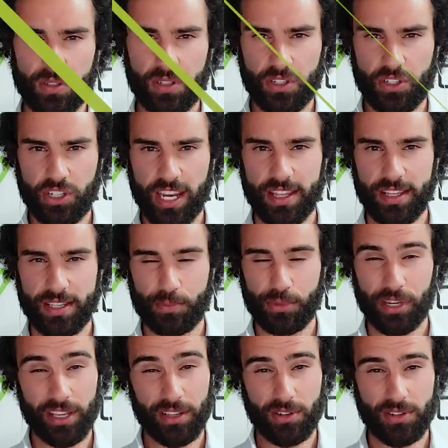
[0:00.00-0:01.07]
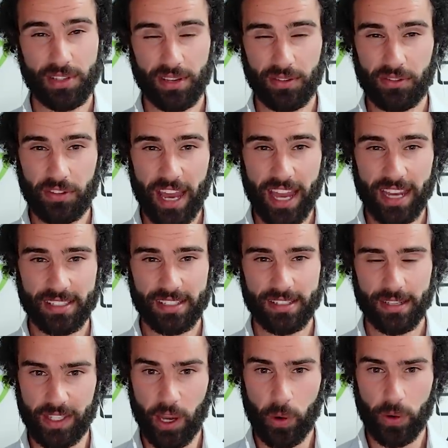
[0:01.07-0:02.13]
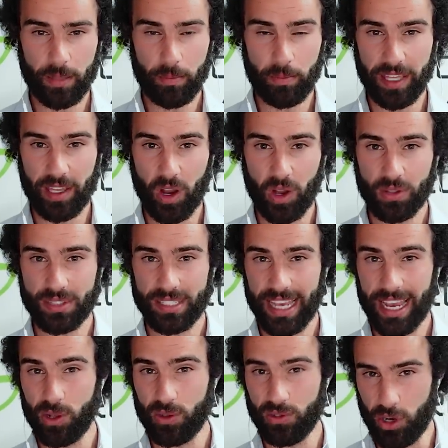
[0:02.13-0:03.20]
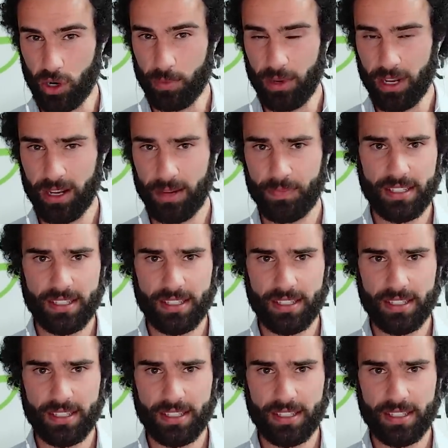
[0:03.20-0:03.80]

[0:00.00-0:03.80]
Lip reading: wanted to share this pretty interesting fact going beyond L-Dopa.